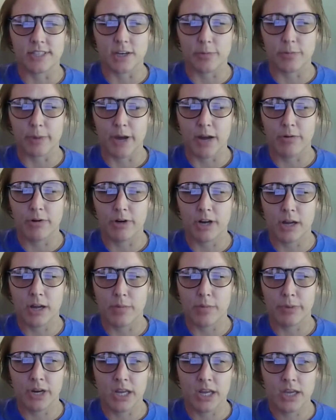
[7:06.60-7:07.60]
wholesale power
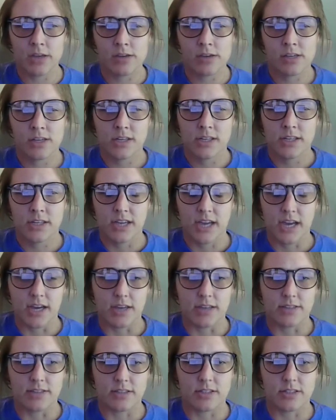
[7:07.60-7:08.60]
company
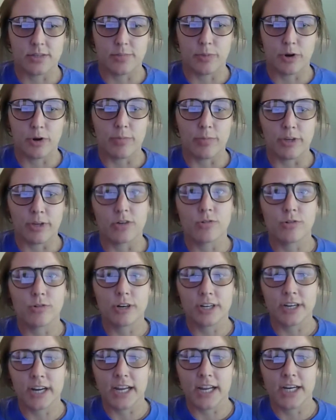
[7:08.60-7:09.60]
as a department
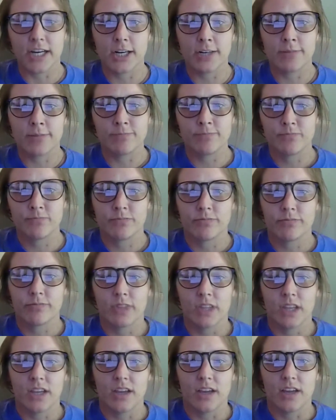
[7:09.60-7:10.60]
coordinator,
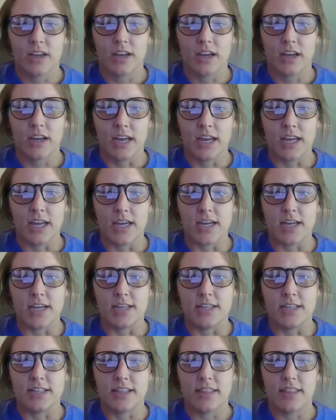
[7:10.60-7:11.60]

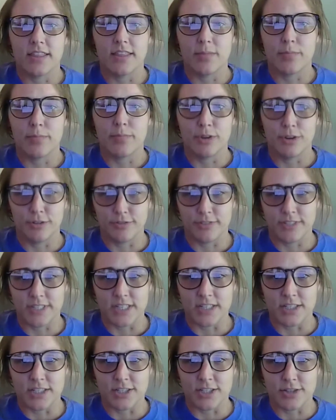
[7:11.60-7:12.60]
and
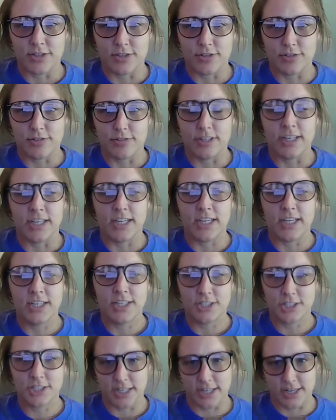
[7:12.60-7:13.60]
moved into an
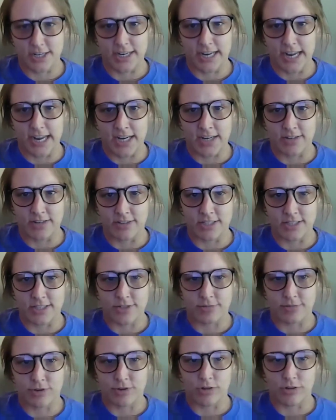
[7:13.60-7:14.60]
engineering
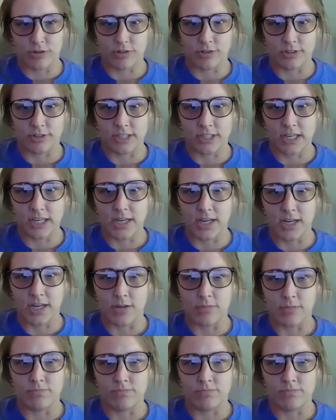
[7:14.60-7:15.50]
analyst role